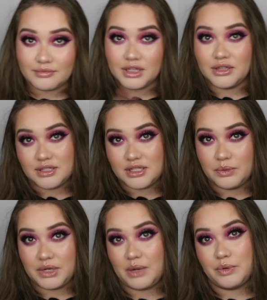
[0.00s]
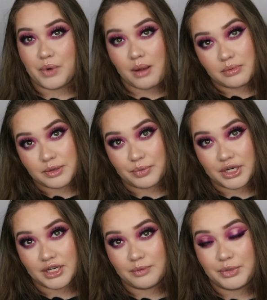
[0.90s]
this is the one I would probably
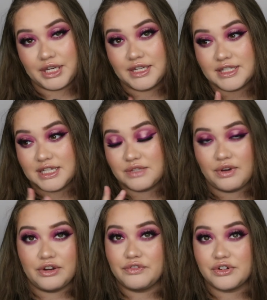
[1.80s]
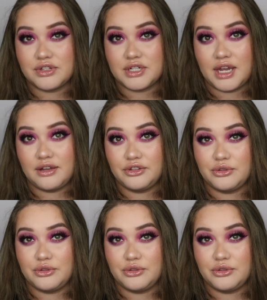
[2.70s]
bring because it's very versatile.